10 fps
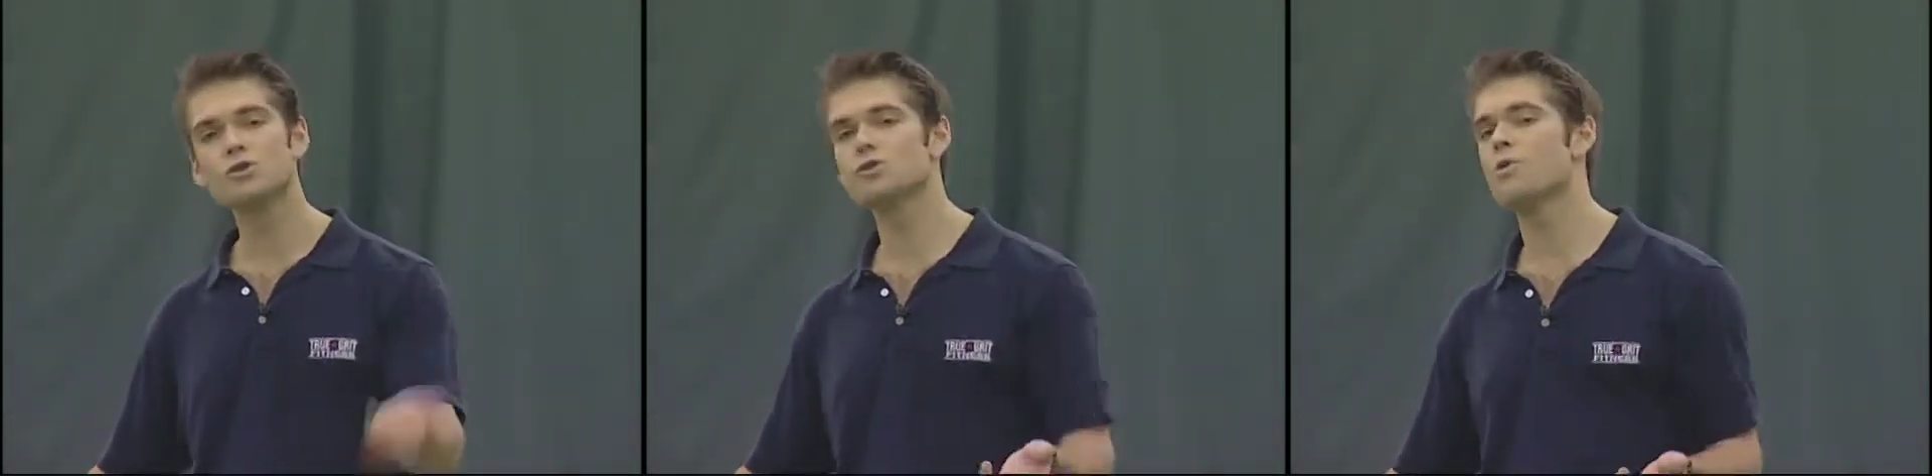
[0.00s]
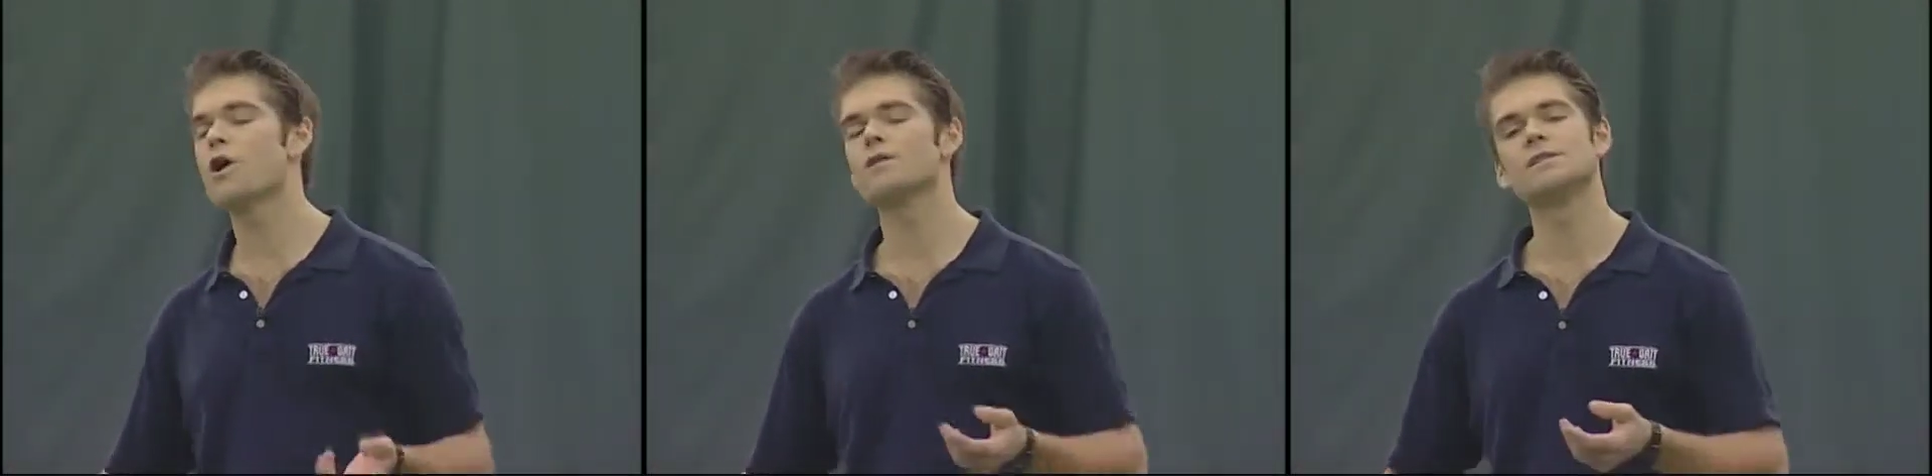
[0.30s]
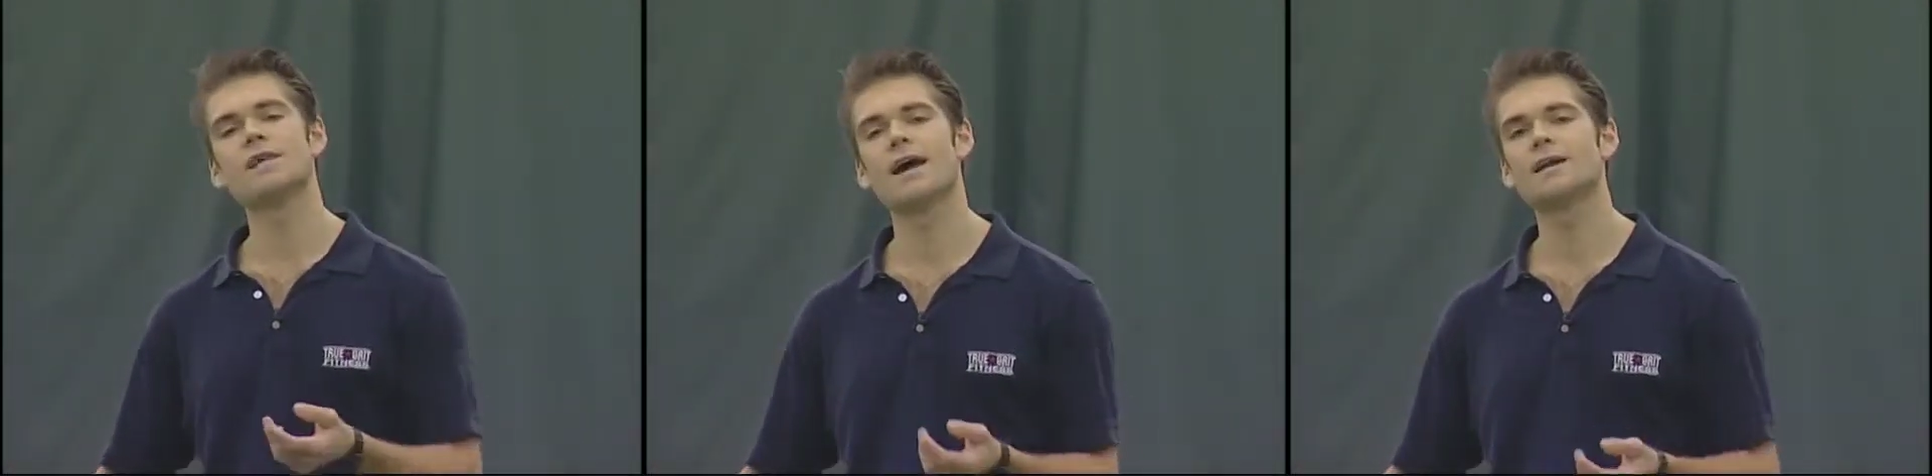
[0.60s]
you are in
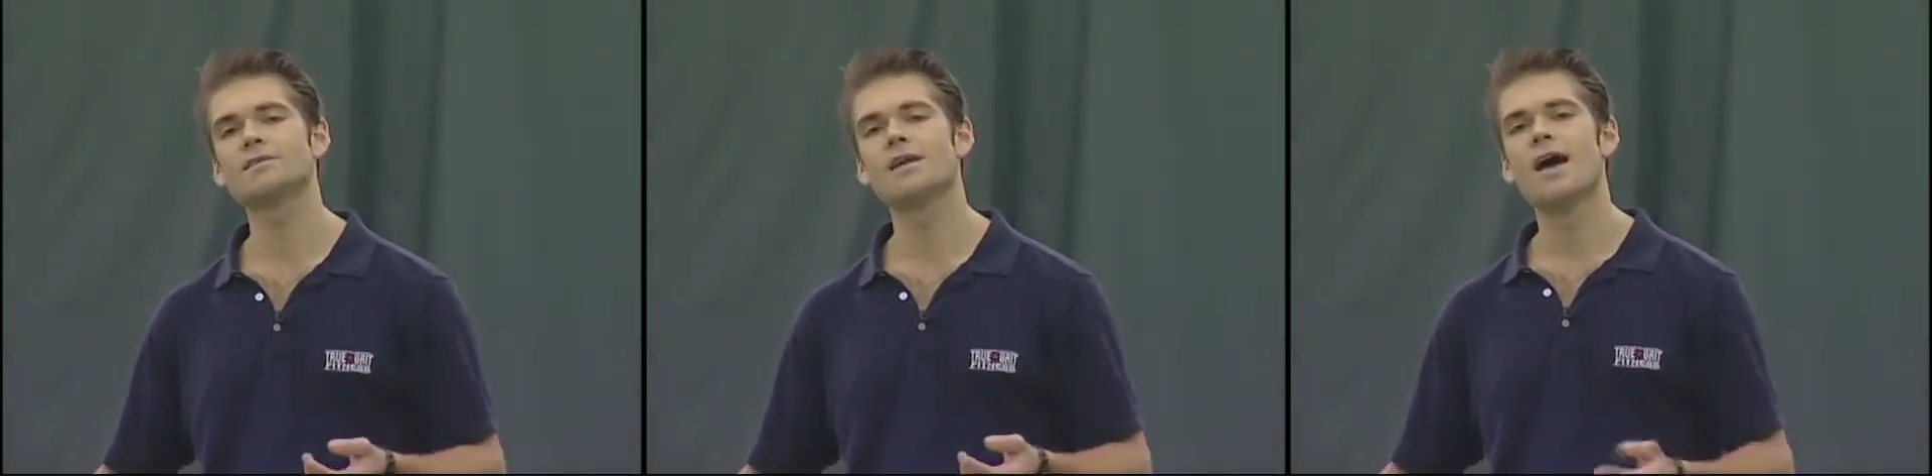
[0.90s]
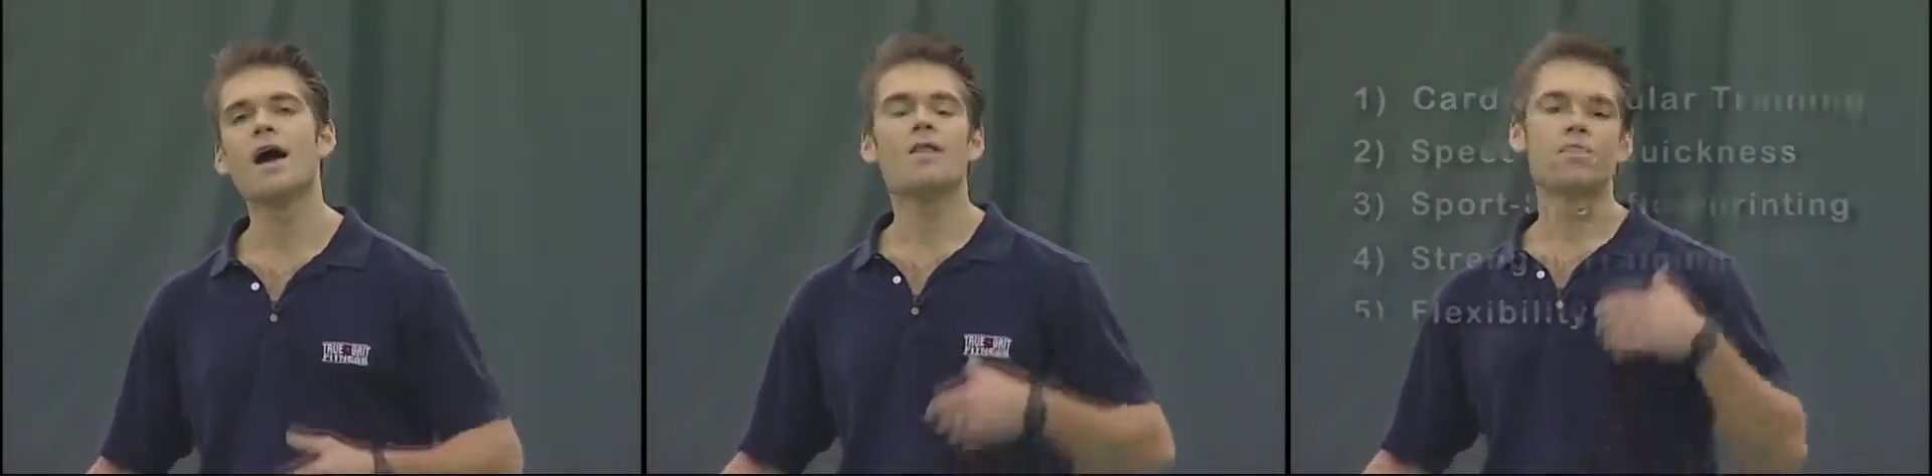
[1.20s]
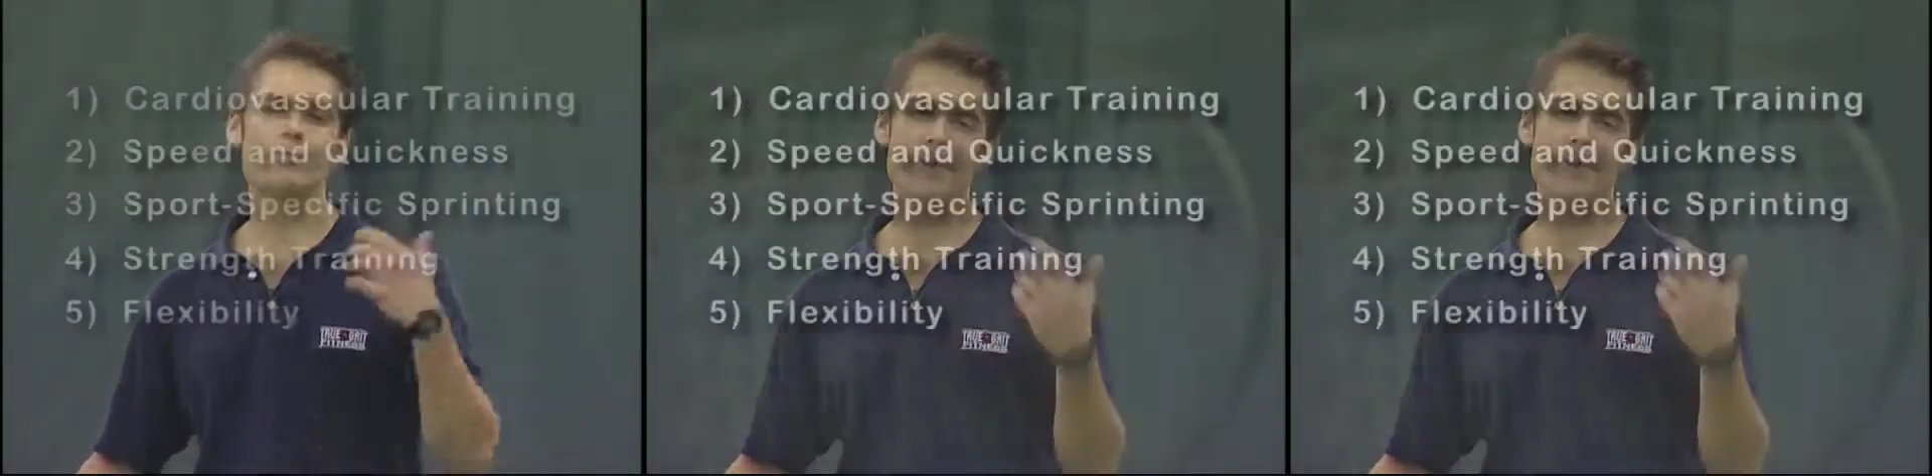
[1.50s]
tennis, the